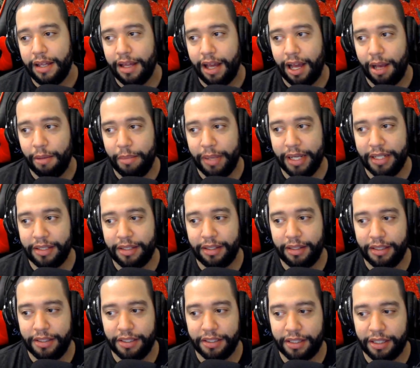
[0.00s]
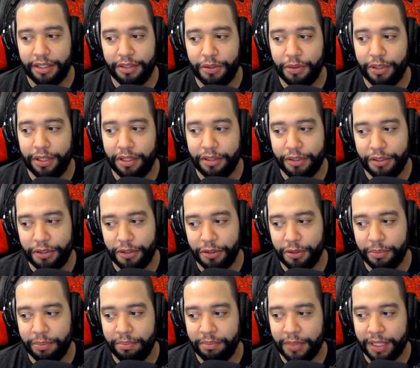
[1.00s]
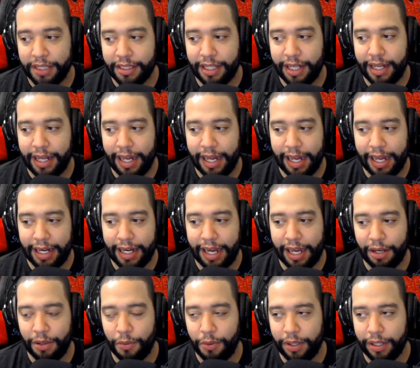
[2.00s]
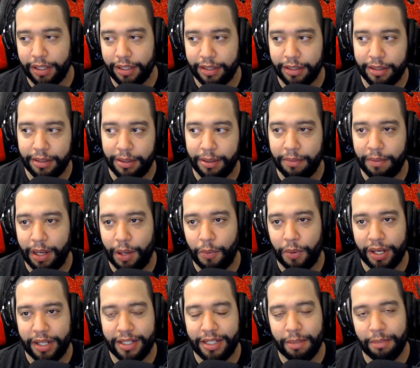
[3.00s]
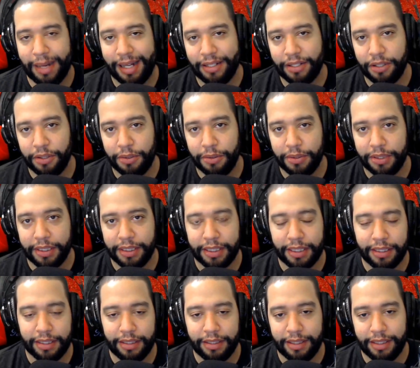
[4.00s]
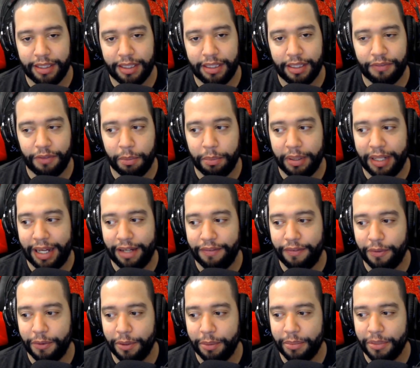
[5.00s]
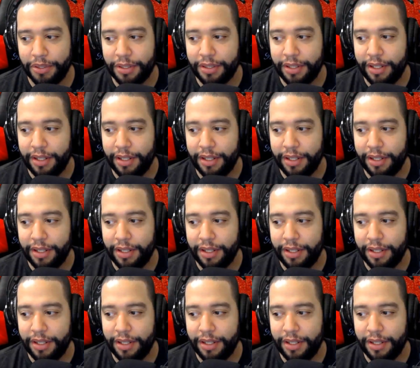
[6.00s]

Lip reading: I'm basically just gonna do it on YouTube because I kind of wanna dip my toes into different platforms.